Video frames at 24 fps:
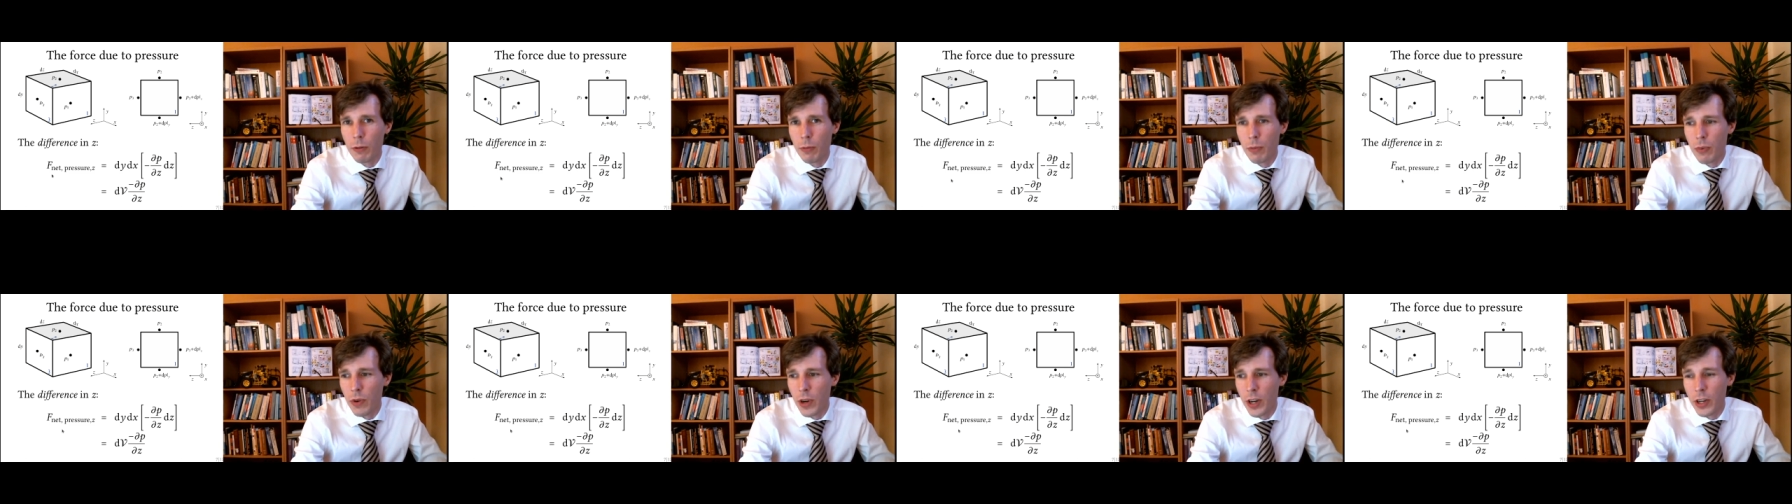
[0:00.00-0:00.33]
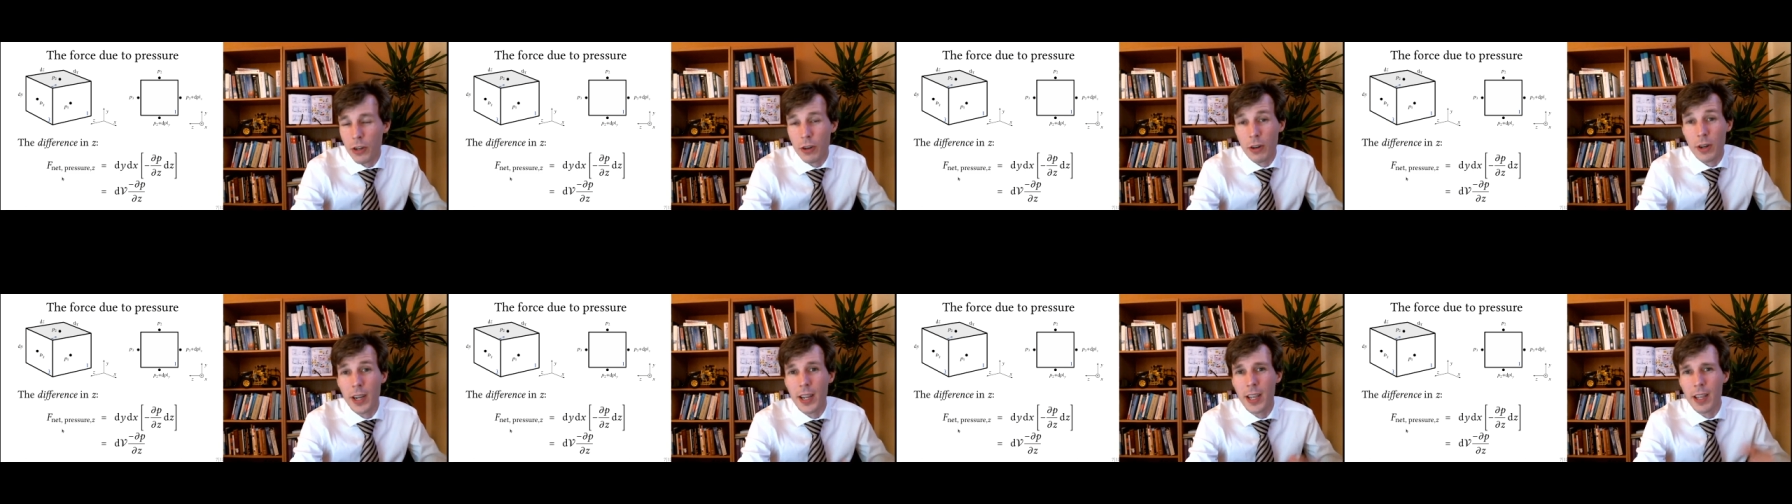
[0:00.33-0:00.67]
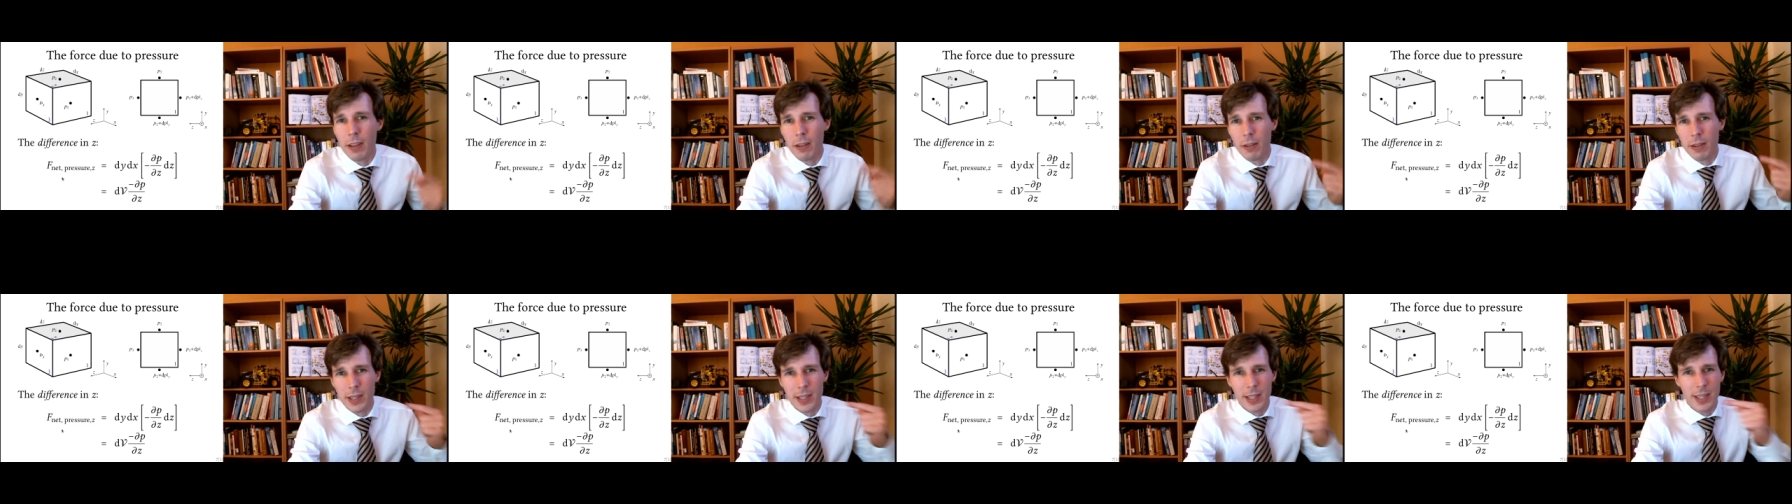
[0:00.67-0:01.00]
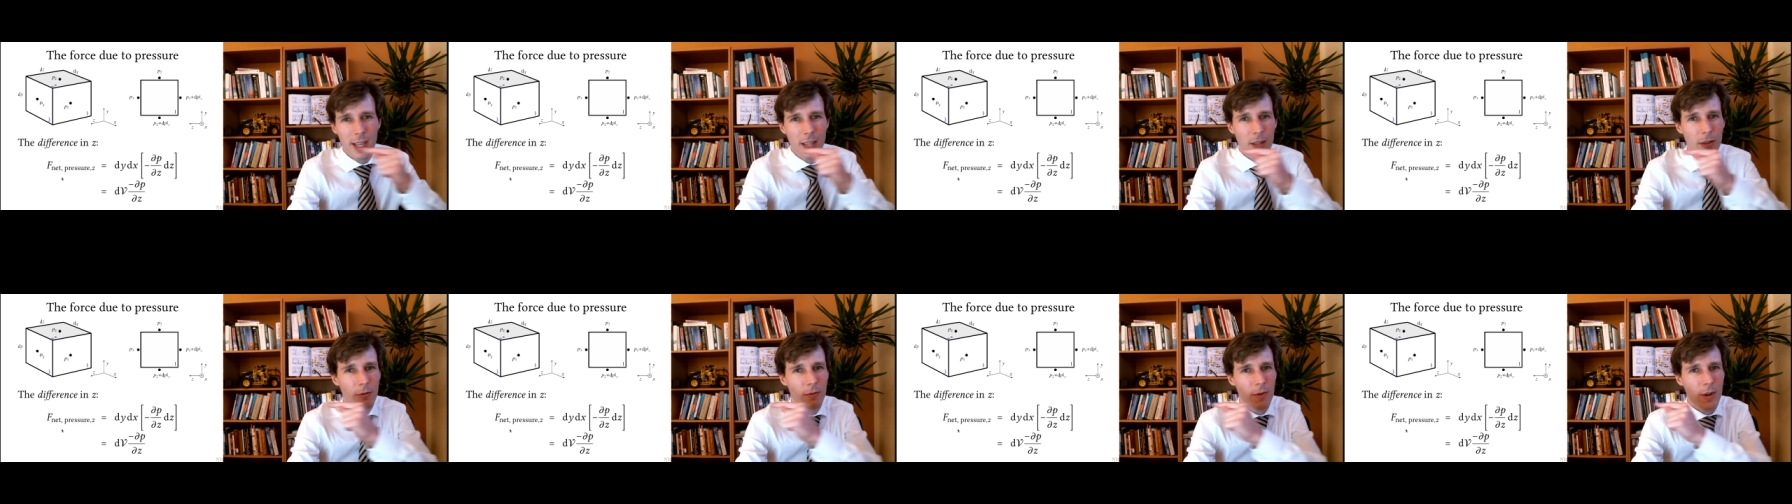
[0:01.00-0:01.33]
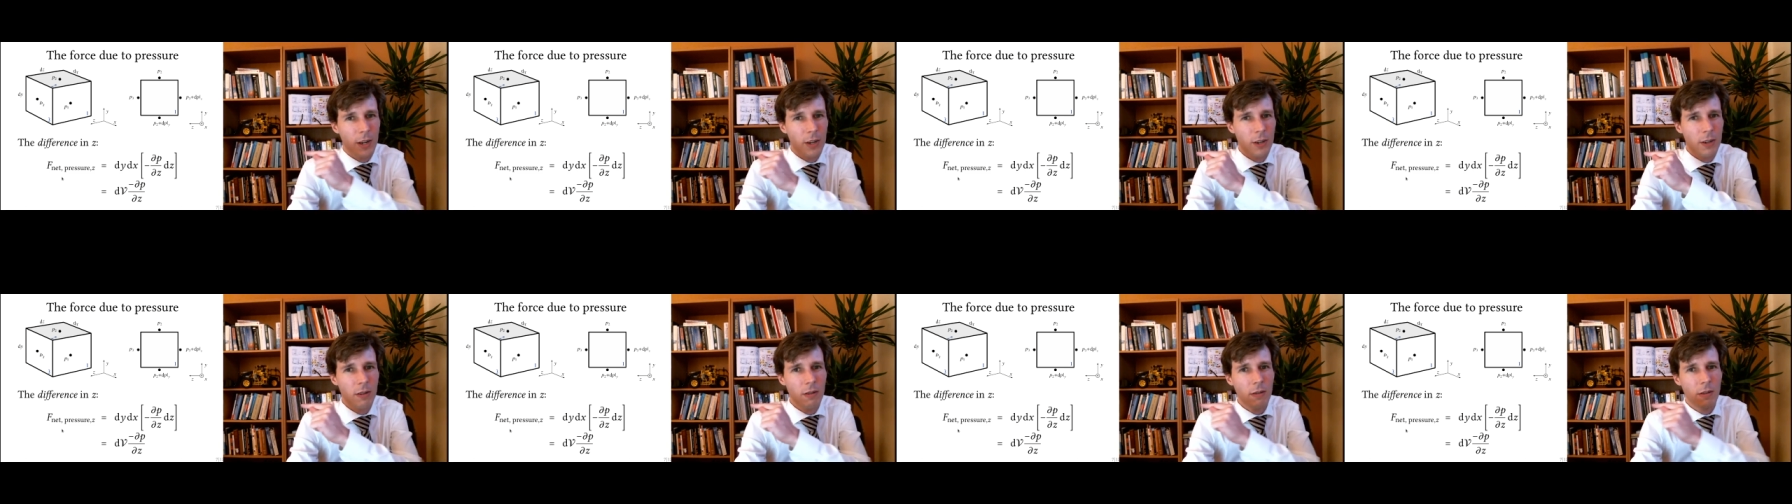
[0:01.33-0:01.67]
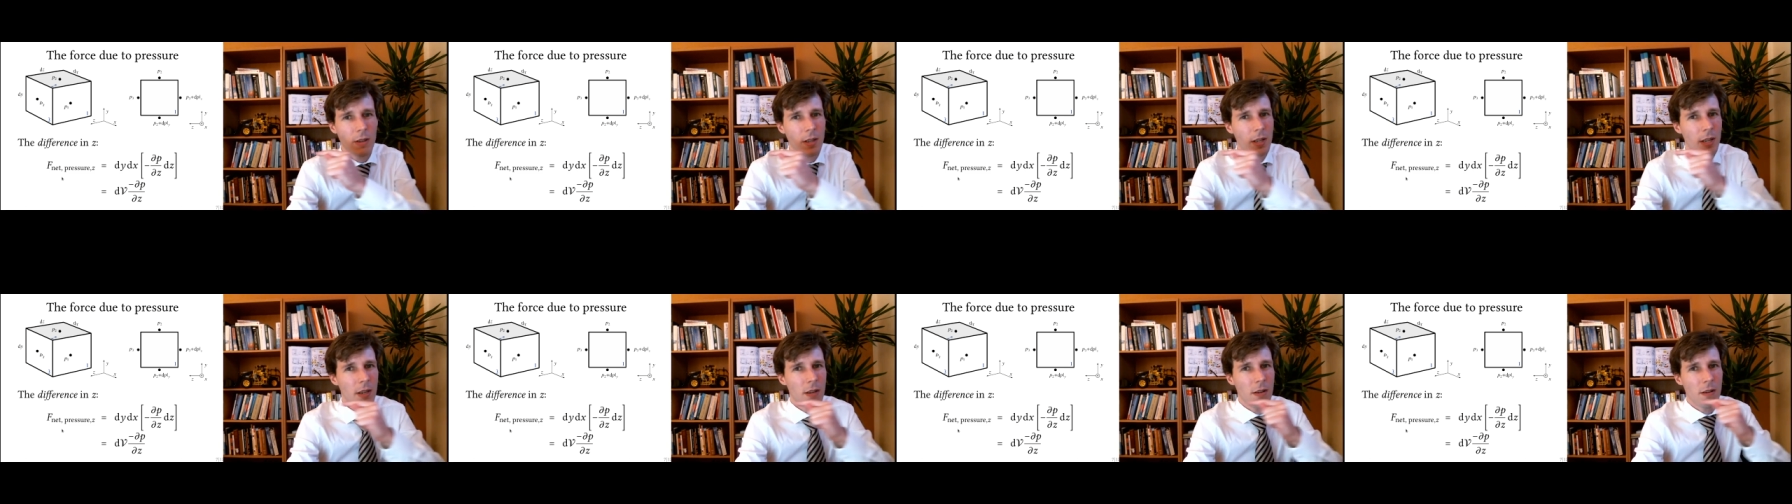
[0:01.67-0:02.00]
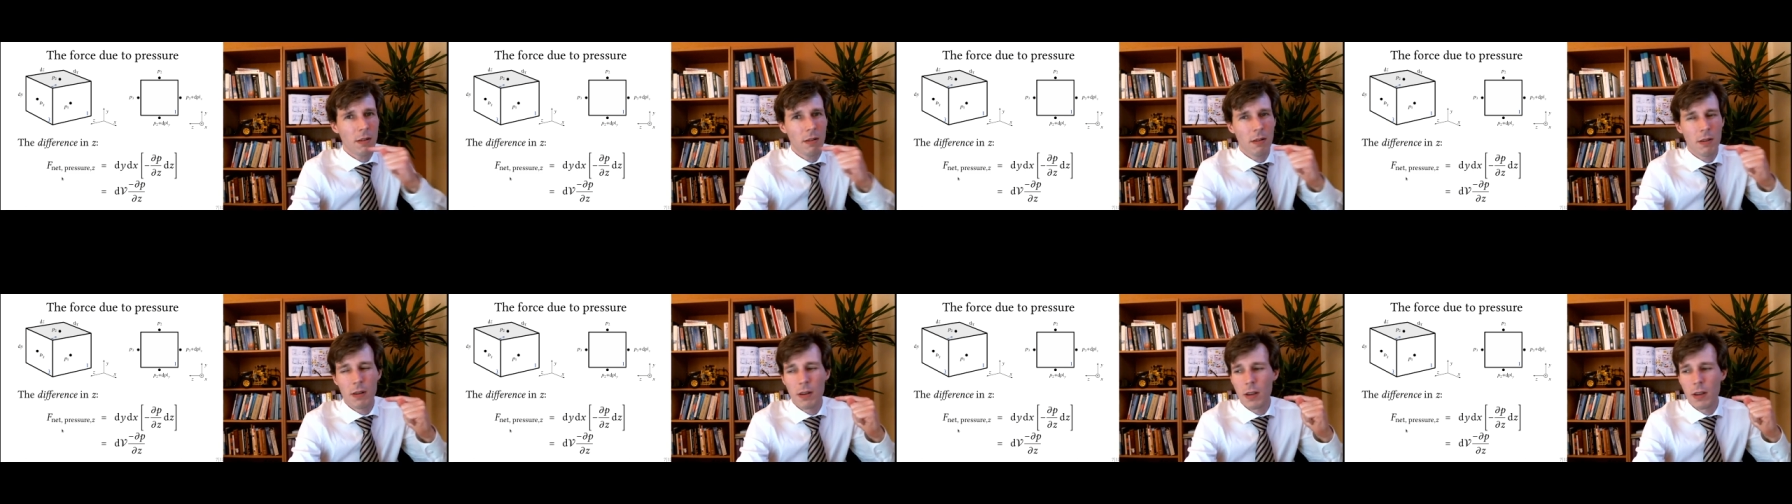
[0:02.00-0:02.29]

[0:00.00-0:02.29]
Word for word: pressure in the z direction here.